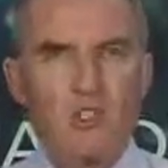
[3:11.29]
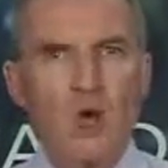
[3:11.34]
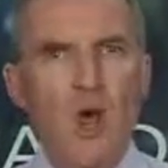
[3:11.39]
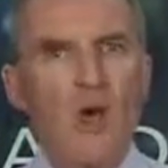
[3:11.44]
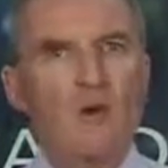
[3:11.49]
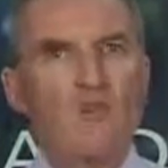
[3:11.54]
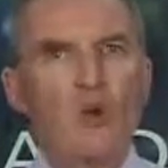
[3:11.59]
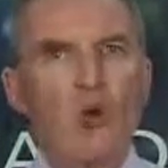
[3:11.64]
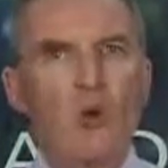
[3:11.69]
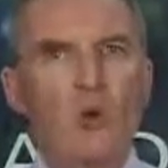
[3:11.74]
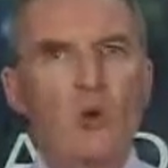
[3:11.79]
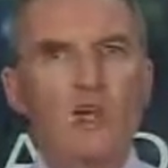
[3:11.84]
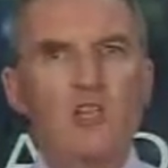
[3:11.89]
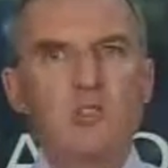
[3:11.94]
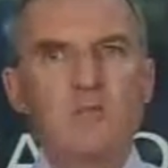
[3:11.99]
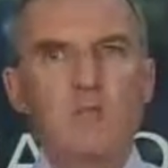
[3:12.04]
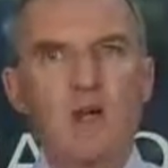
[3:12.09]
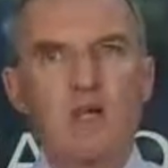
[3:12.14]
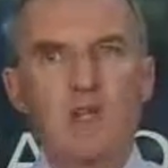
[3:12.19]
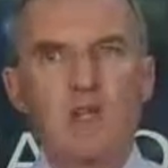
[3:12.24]
So overall, we're
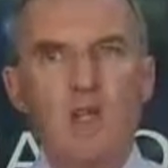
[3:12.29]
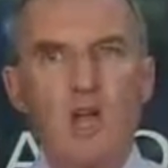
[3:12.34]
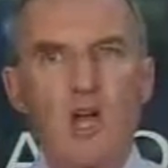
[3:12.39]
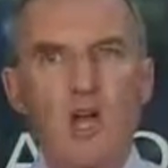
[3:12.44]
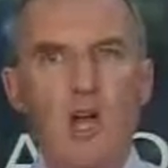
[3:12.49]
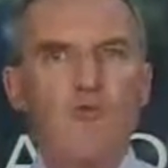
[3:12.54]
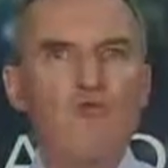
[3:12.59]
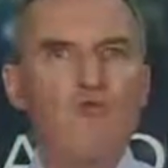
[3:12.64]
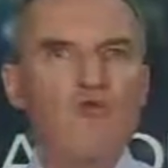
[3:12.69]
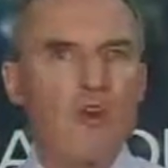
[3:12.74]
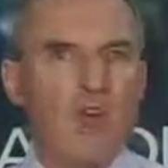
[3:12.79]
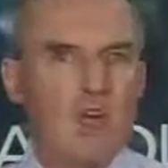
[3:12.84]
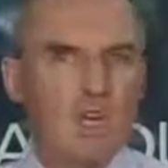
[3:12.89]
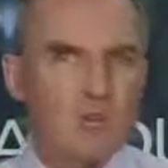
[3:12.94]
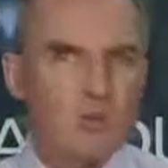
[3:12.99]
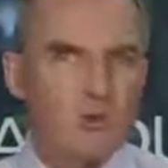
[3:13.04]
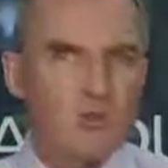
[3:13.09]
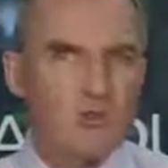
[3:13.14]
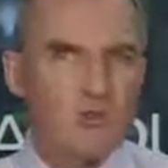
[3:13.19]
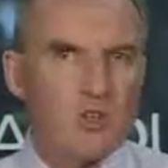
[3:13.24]
expecting a
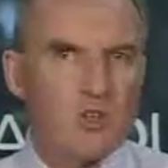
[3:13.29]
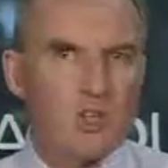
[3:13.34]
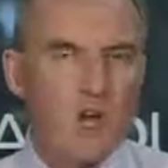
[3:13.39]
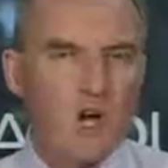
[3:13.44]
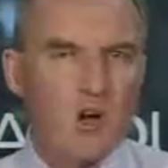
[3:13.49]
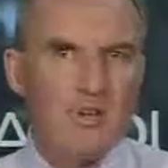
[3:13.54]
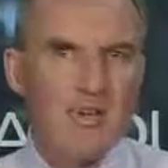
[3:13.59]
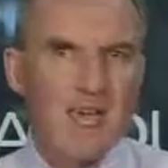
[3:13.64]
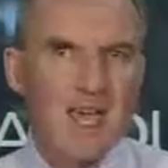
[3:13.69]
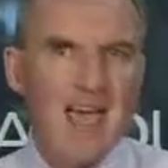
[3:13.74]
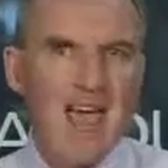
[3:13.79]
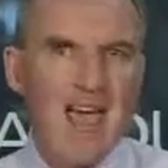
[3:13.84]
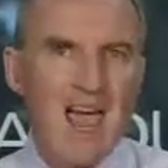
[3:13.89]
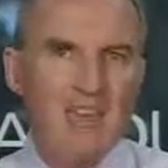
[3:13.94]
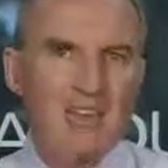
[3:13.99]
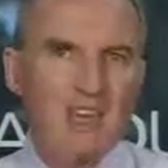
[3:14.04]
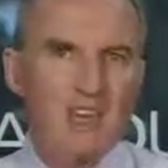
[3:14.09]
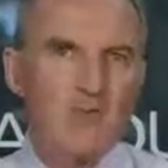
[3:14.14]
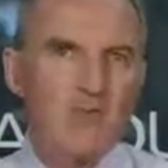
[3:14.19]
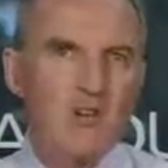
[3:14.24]
reasonable result,
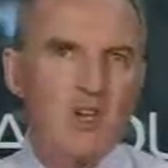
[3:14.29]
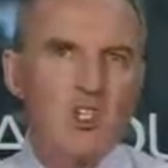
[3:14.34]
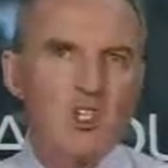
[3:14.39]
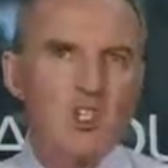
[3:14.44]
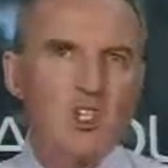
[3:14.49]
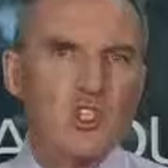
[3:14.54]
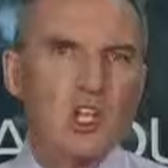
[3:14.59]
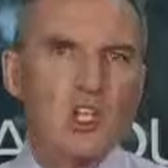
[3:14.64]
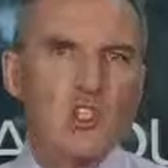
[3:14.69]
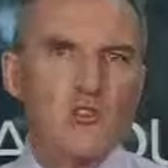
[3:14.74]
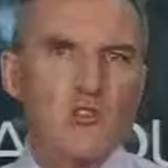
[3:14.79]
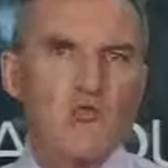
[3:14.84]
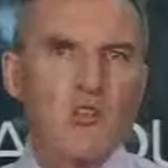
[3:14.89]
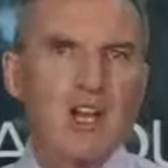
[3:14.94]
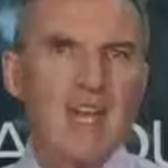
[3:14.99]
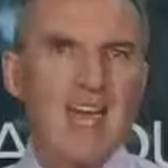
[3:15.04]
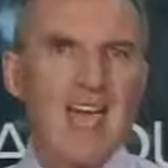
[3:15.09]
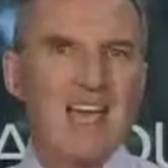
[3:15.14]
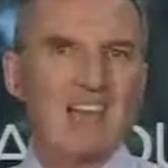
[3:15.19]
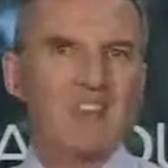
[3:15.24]
and that confession season
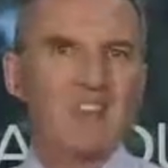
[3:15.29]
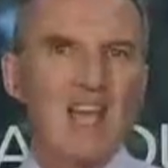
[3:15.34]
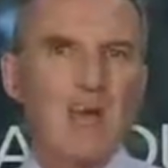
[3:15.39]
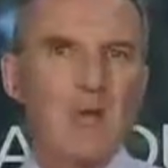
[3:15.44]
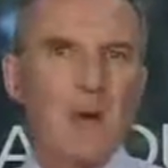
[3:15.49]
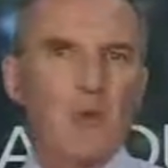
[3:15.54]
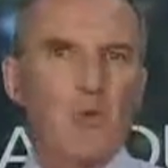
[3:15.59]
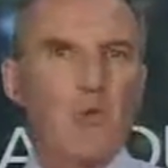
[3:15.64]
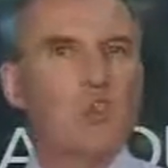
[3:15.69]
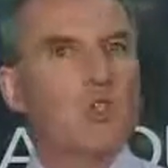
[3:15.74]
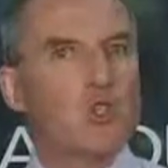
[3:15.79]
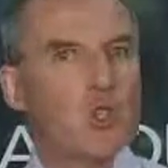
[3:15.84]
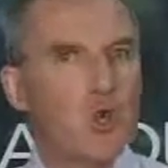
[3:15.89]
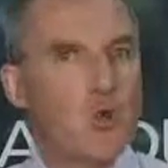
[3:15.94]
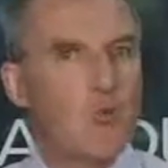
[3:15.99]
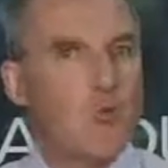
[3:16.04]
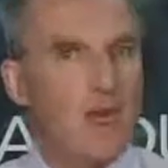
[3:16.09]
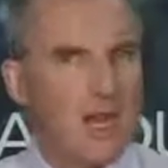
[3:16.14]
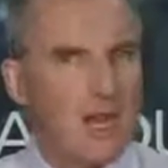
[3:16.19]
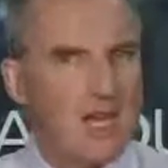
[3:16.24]
really hasn't come up with
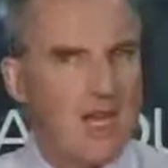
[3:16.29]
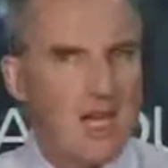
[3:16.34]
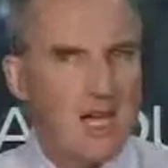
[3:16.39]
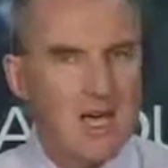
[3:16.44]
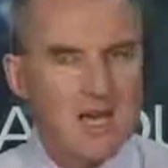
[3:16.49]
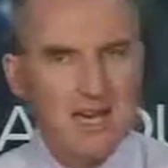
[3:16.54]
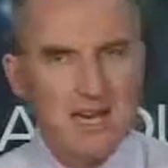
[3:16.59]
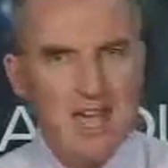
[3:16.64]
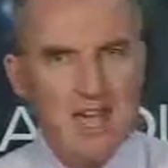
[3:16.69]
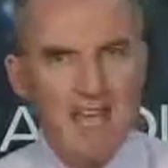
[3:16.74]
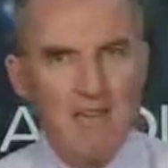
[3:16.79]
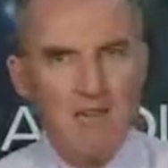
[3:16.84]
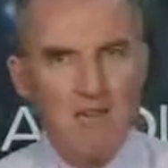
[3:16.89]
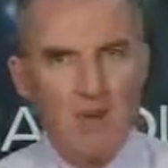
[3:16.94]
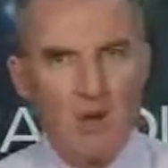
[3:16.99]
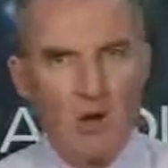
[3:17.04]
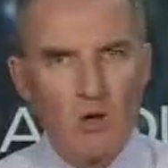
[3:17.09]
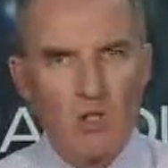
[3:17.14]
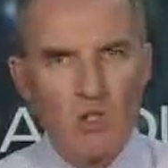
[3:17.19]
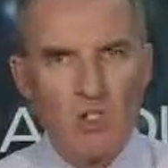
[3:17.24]
too many
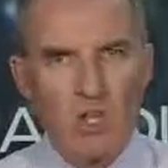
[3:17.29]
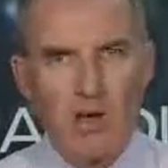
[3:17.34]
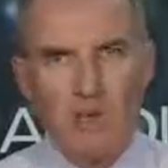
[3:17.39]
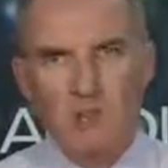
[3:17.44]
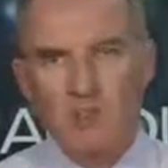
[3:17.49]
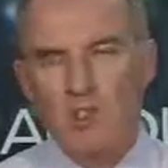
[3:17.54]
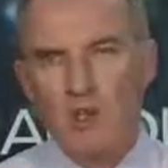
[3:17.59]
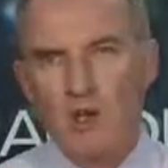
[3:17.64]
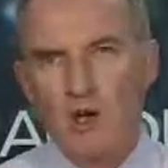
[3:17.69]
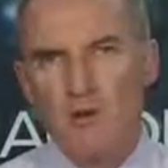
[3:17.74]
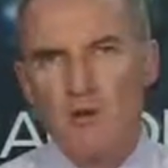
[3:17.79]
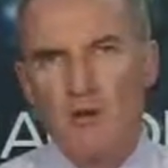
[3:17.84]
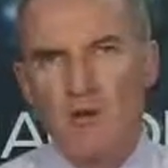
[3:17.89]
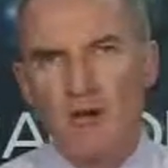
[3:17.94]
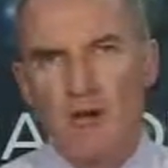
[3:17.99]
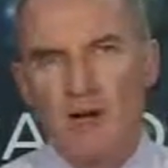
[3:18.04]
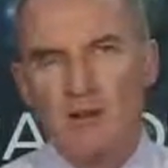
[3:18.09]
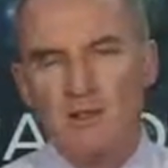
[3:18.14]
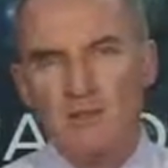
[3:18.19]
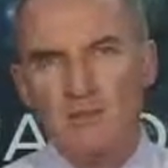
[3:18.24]
negative outlook statements so
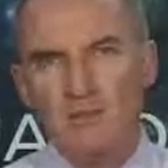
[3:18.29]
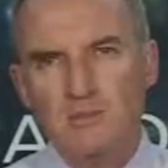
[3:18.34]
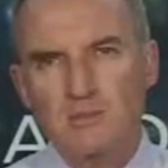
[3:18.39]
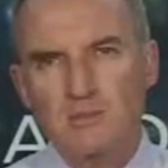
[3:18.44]
far.